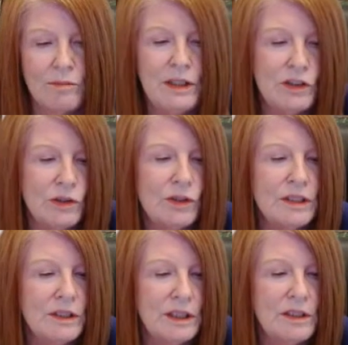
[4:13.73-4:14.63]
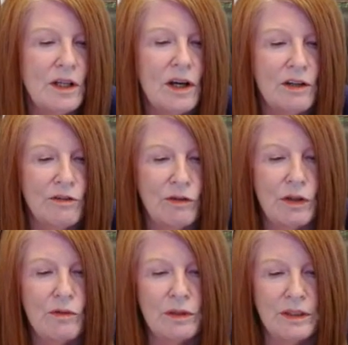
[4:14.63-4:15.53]
Be sure to send higher
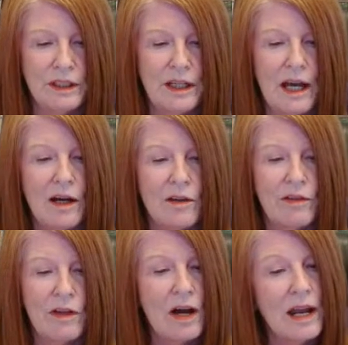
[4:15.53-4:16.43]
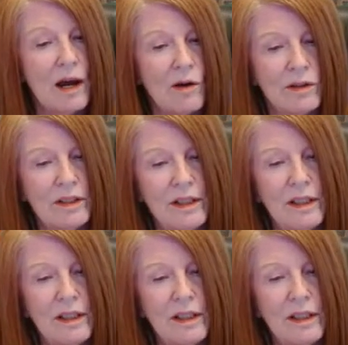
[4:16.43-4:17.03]
frequency thought out,